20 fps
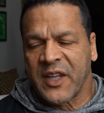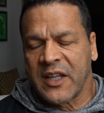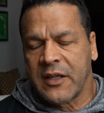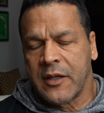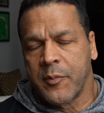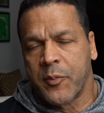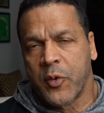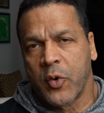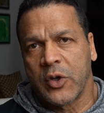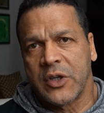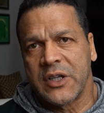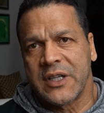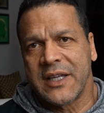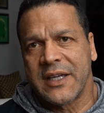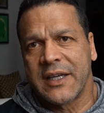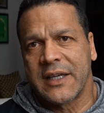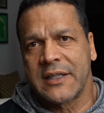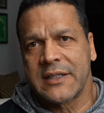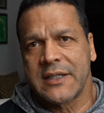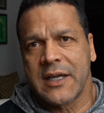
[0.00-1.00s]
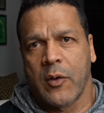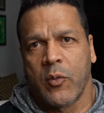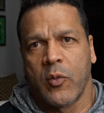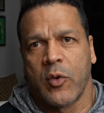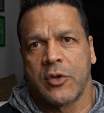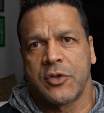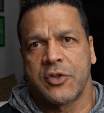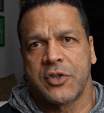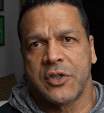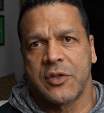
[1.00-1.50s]
The important thing is I
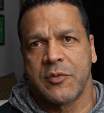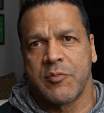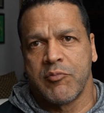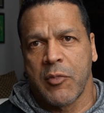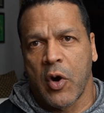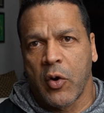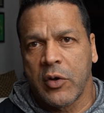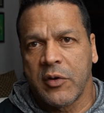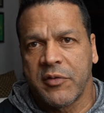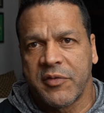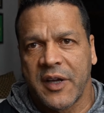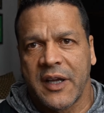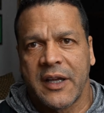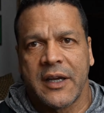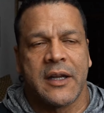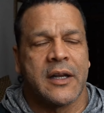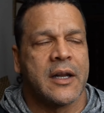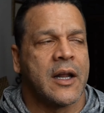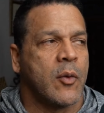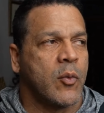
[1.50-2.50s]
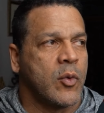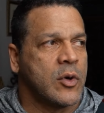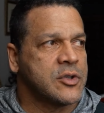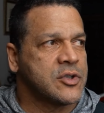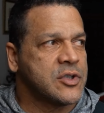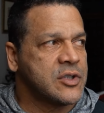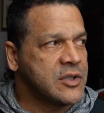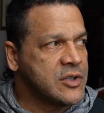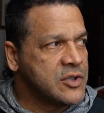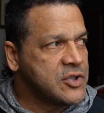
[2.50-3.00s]
want you motivated. I
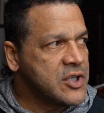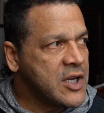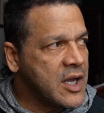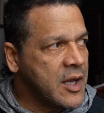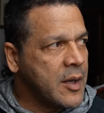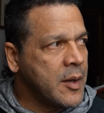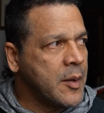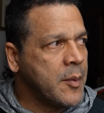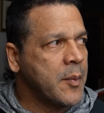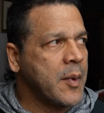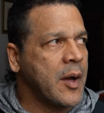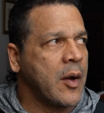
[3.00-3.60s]
want you in the gym.